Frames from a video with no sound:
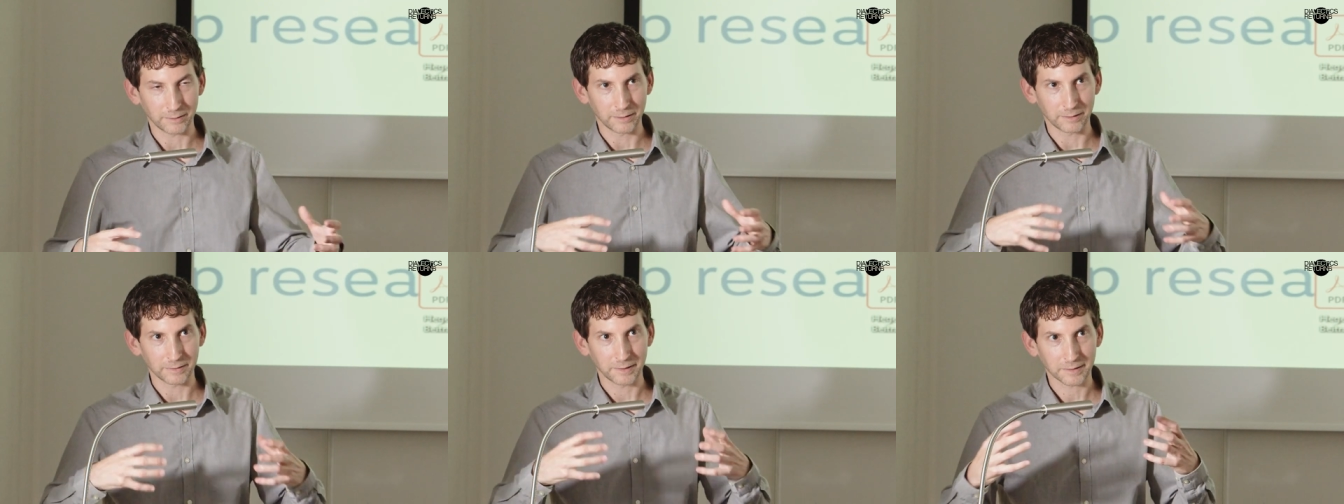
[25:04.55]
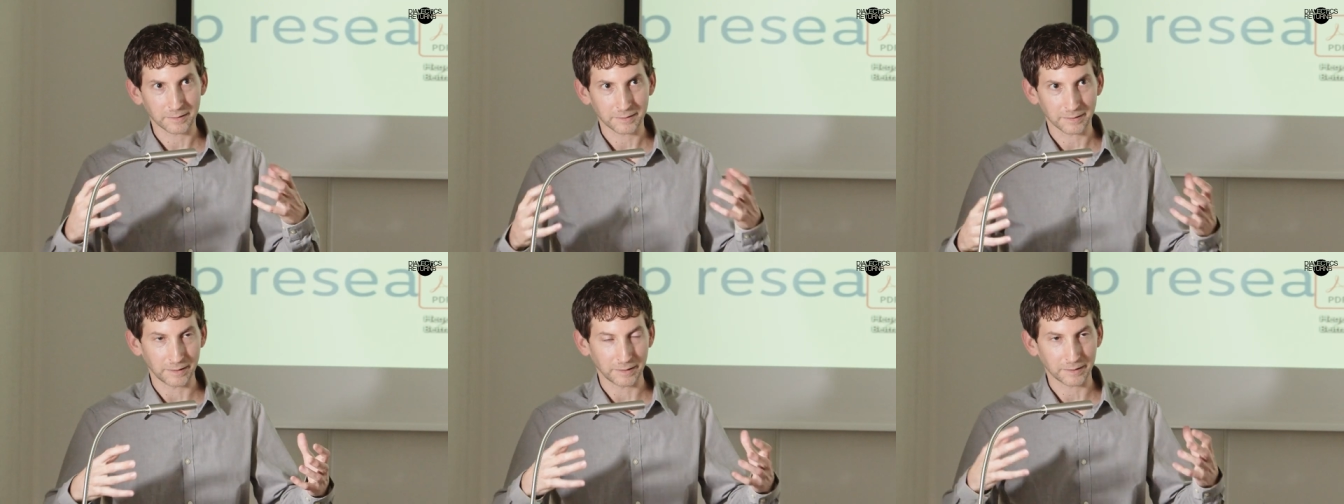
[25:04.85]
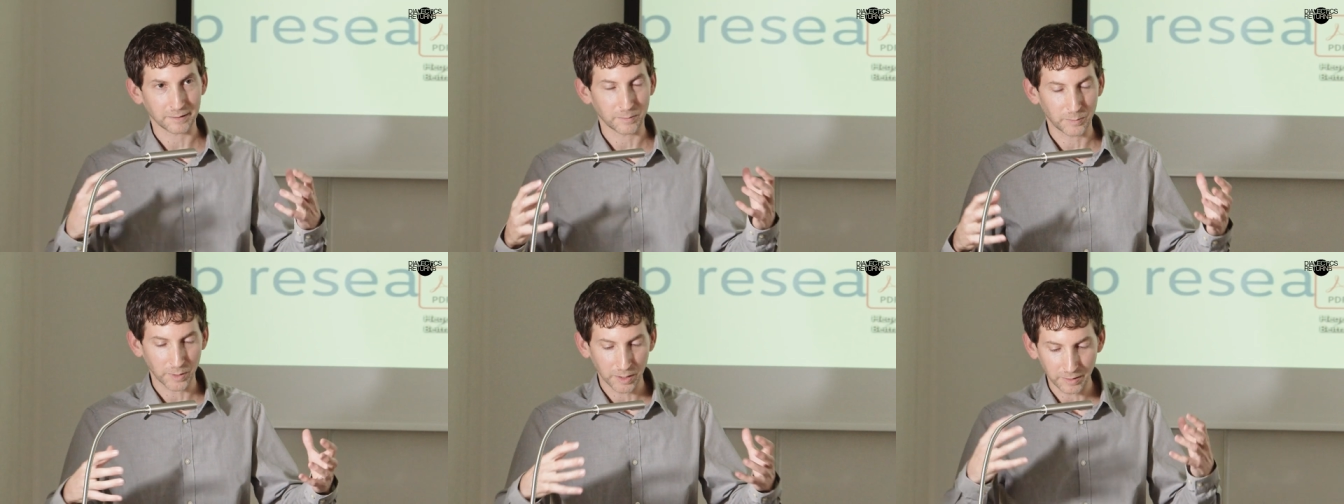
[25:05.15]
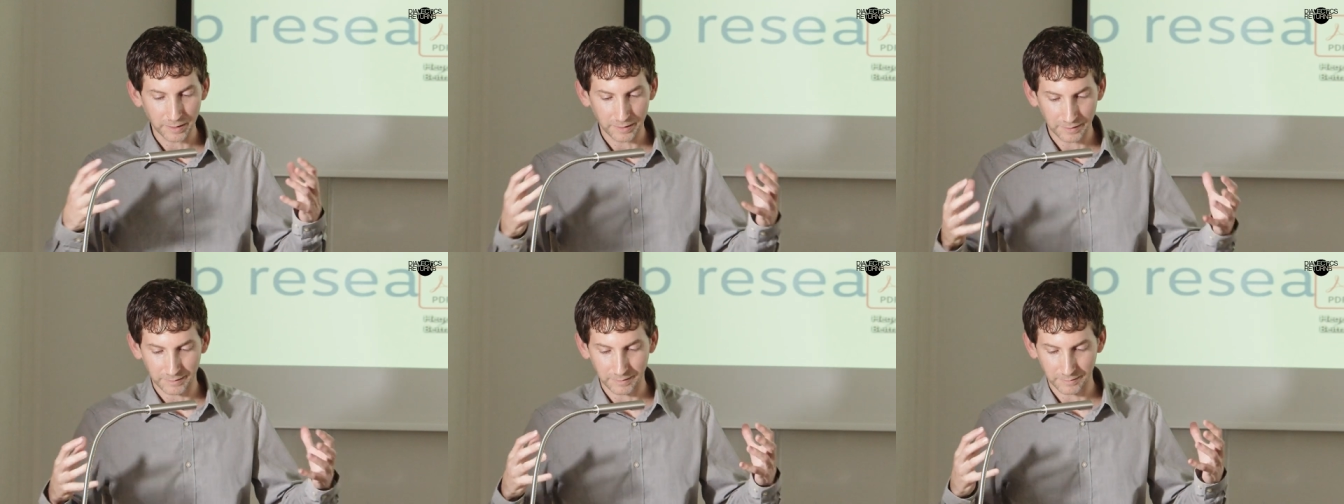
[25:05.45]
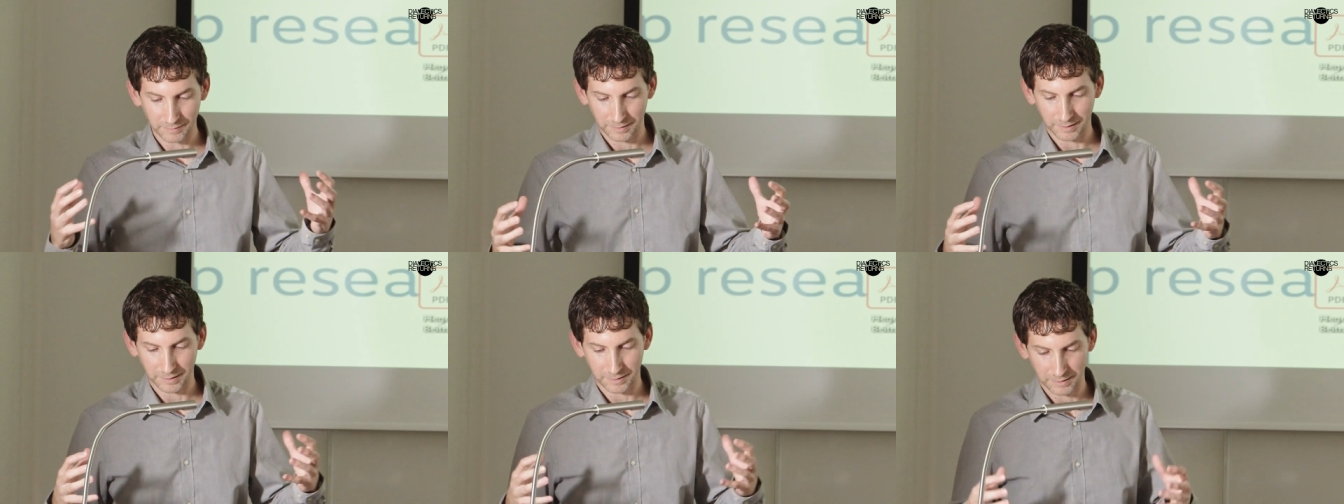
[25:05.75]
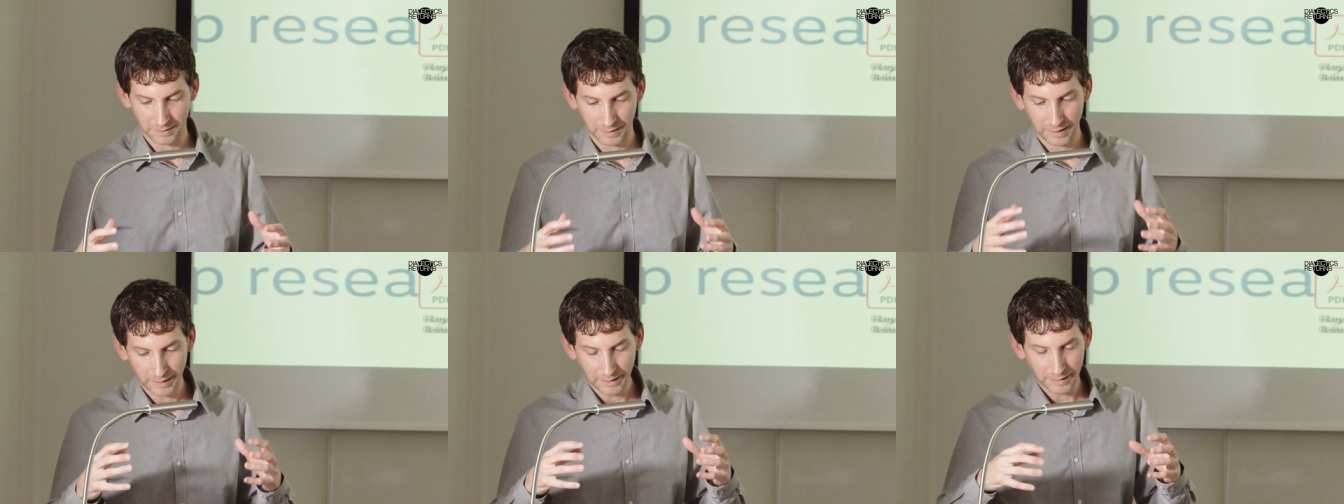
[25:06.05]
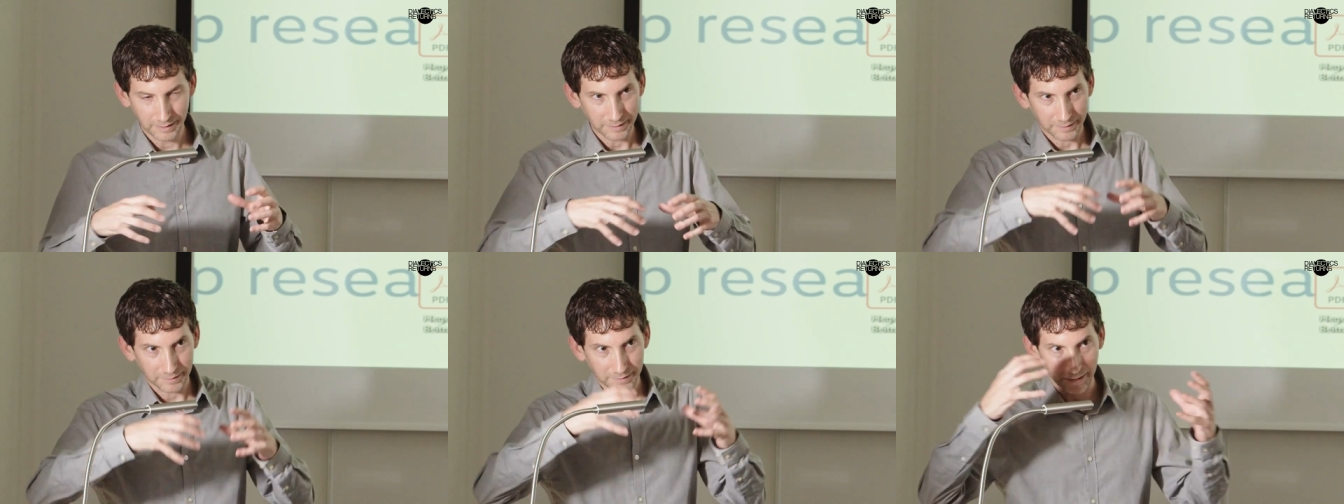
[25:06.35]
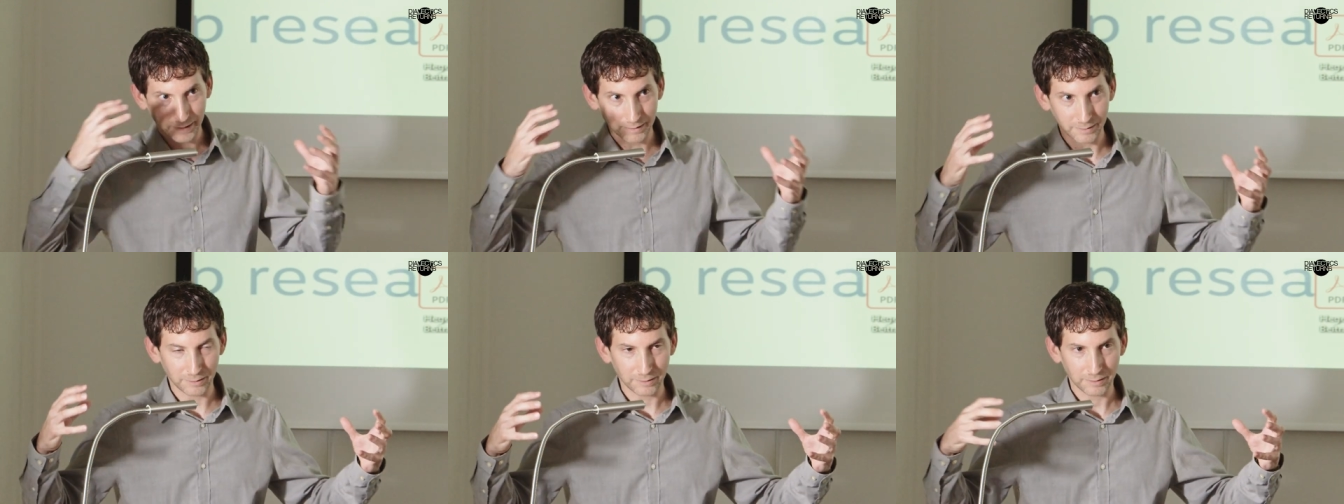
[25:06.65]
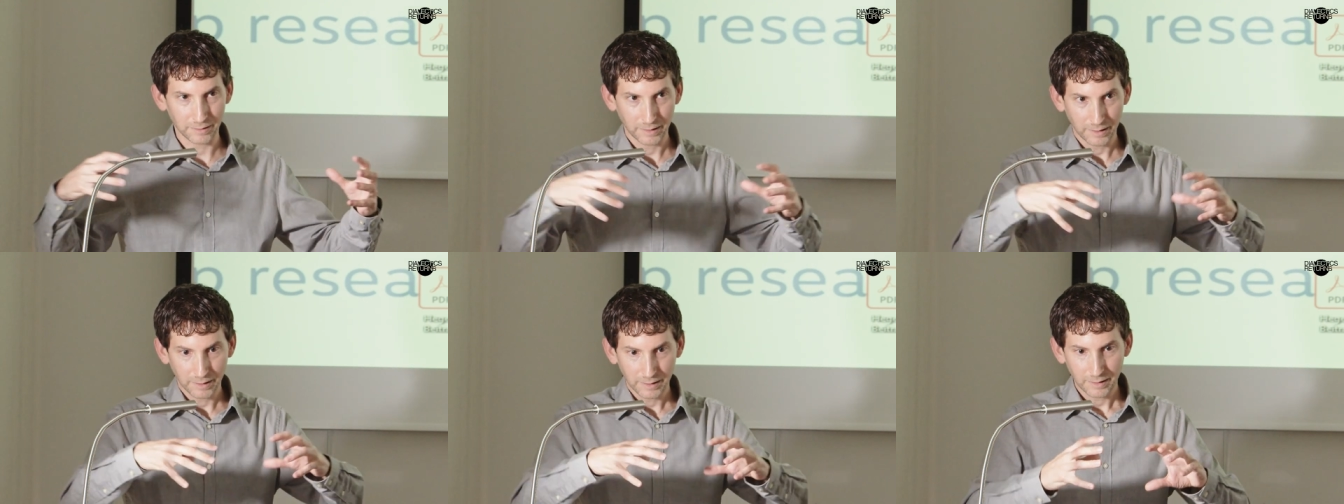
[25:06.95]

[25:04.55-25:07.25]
or at least an experience of such a single